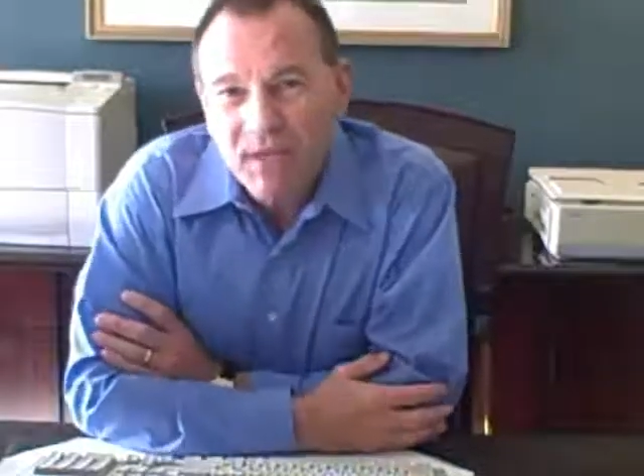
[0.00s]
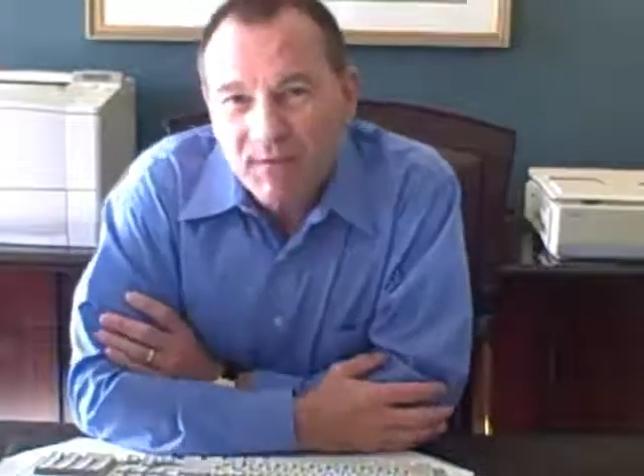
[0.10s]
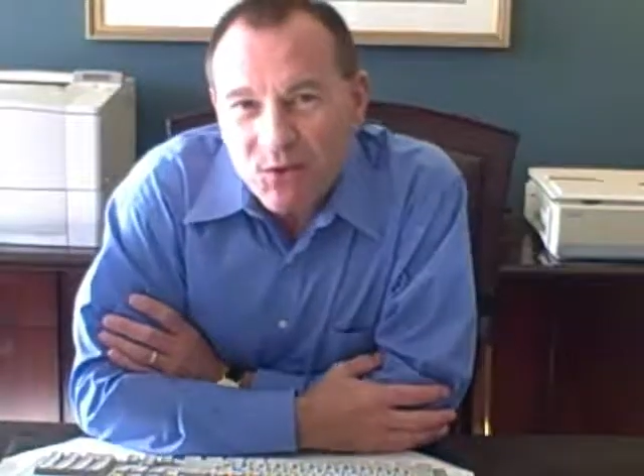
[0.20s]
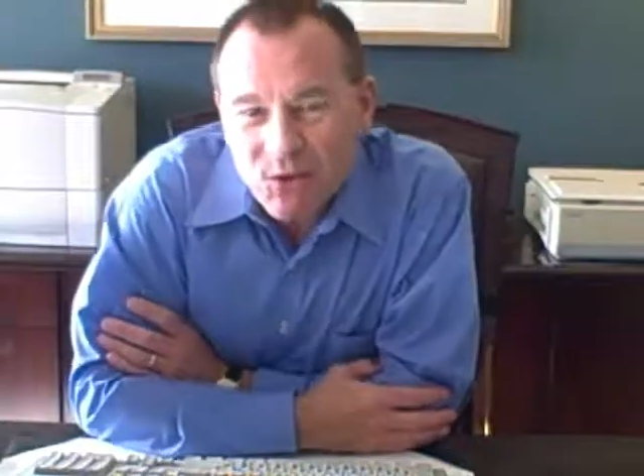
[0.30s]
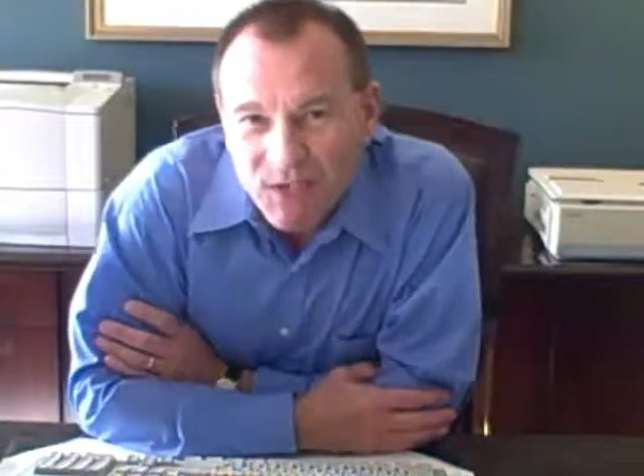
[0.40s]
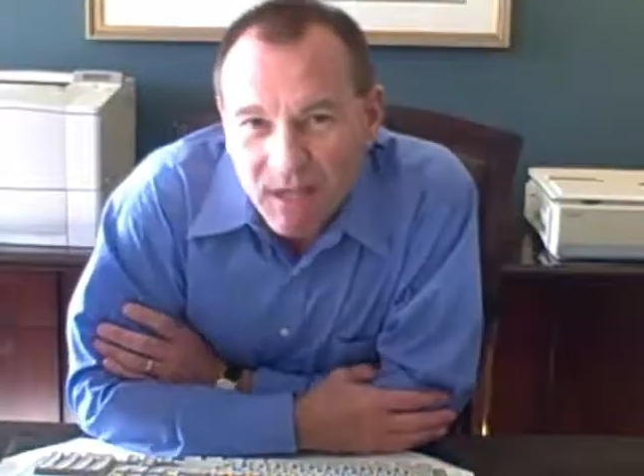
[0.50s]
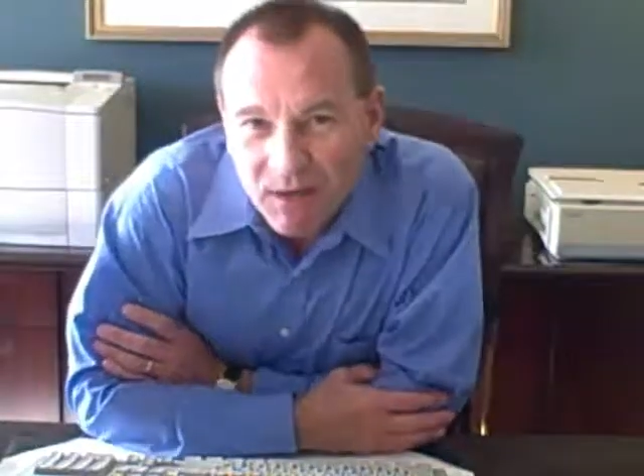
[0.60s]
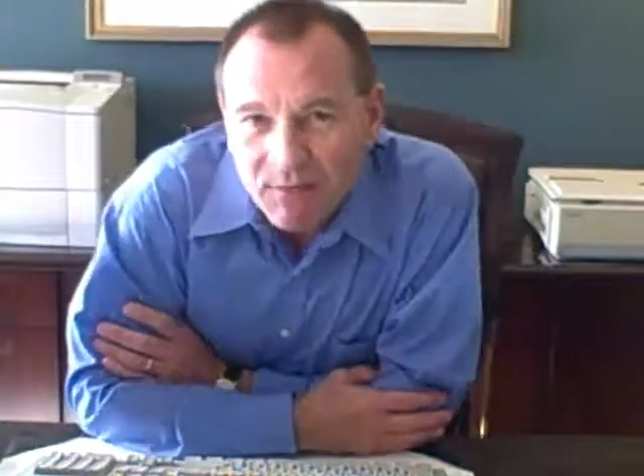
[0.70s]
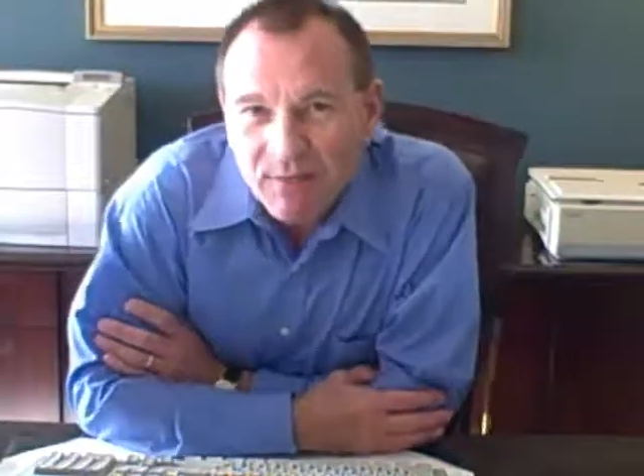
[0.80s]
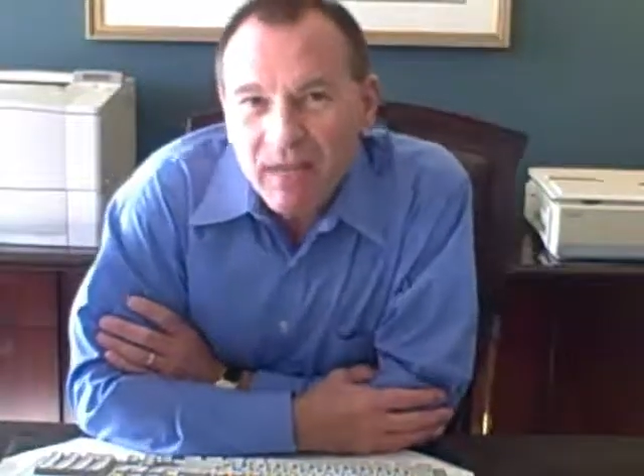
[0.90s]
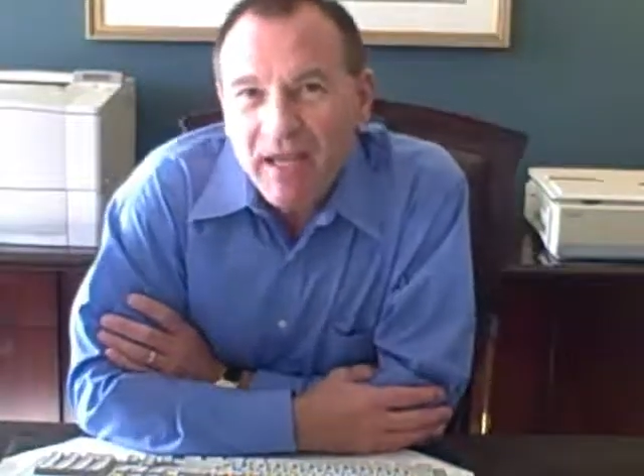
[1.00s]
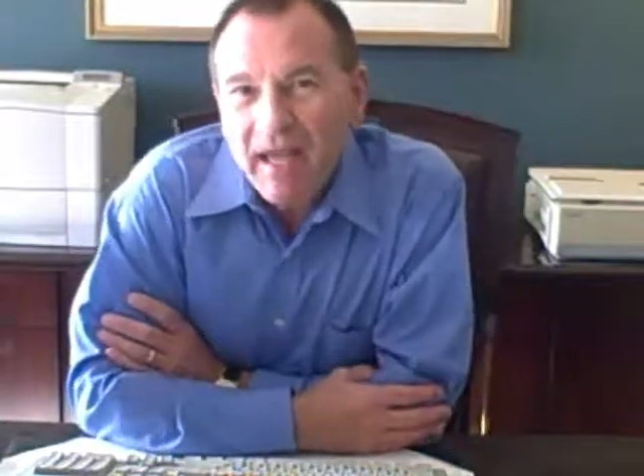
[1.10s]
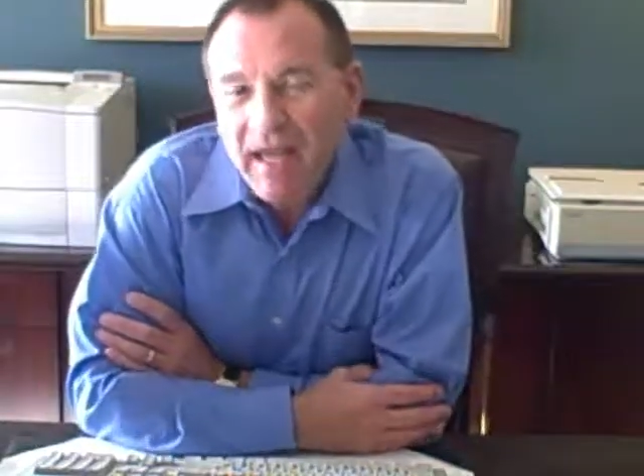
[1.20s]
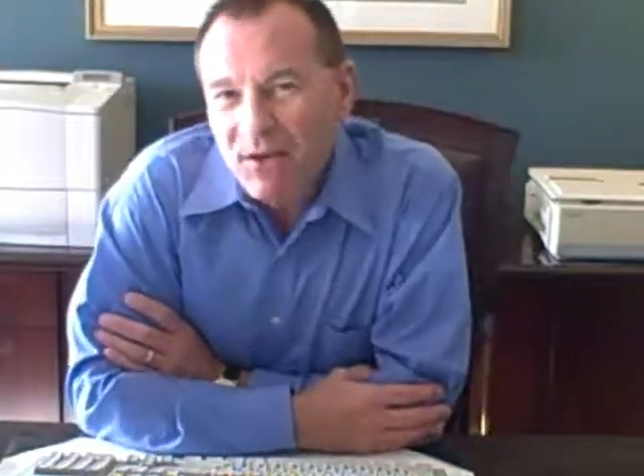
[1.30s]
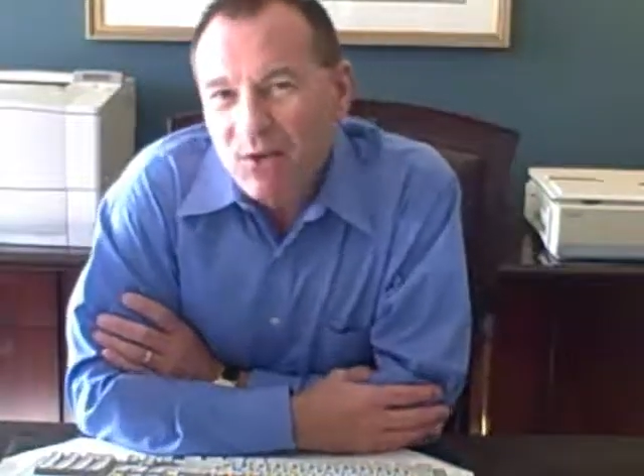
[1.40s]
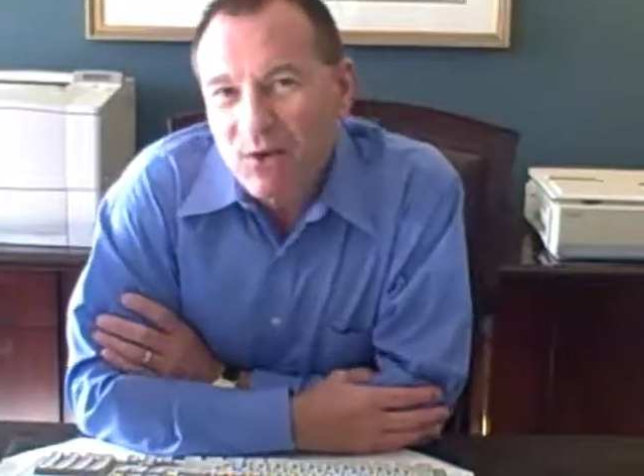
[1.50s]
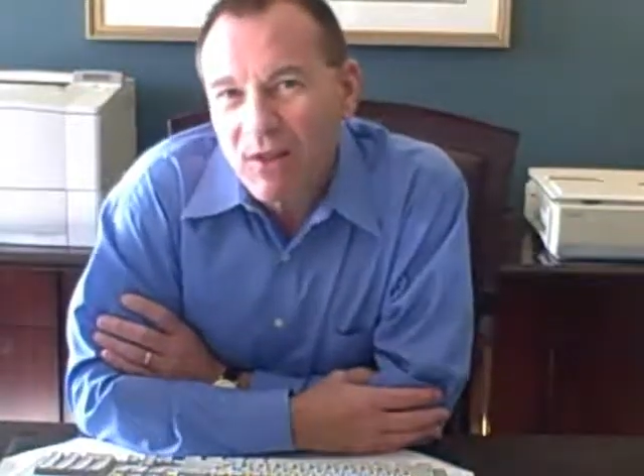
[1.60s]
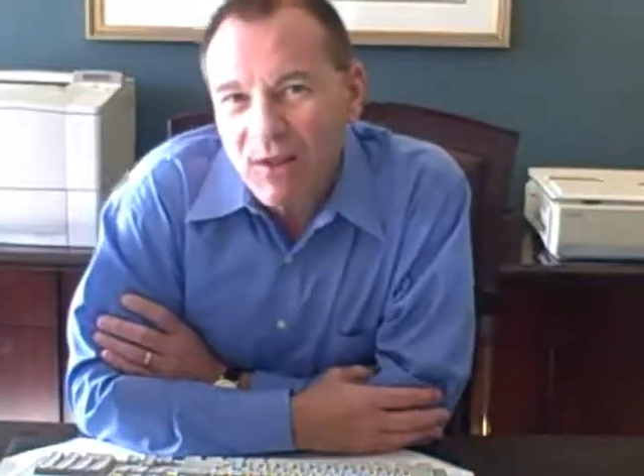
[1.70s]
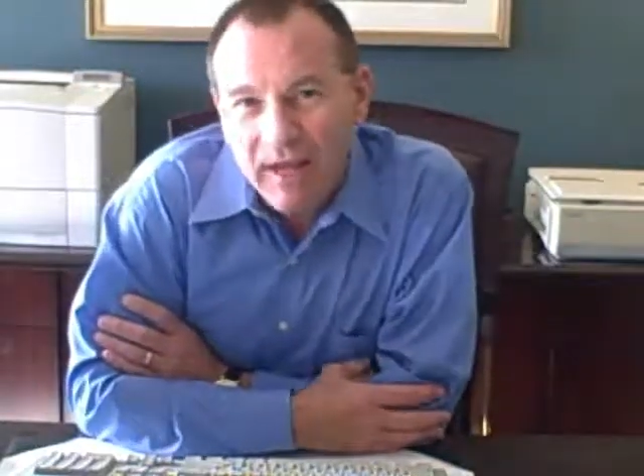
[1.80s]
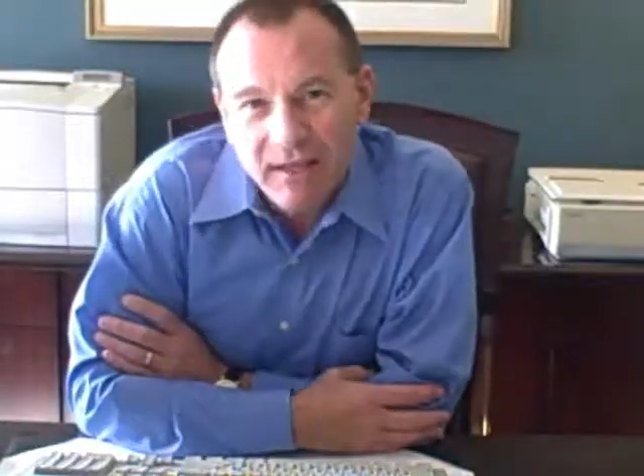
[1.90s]
Give yourself and your
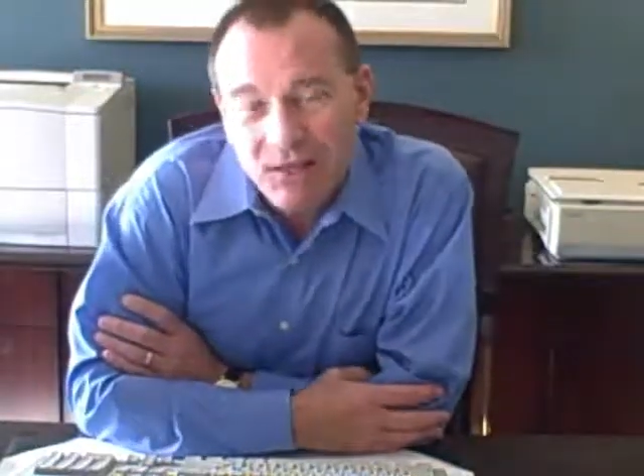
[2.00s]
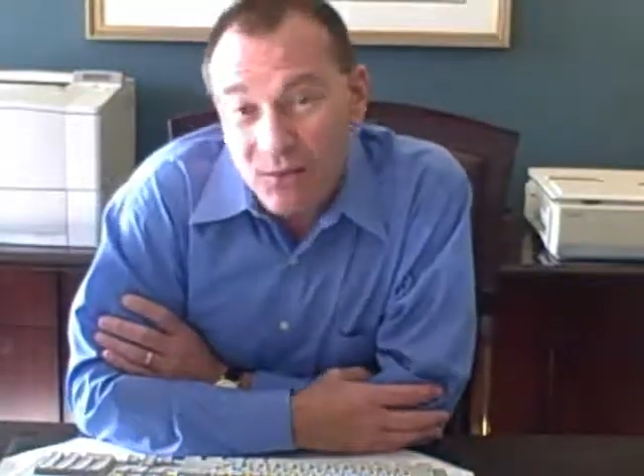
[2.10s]
clients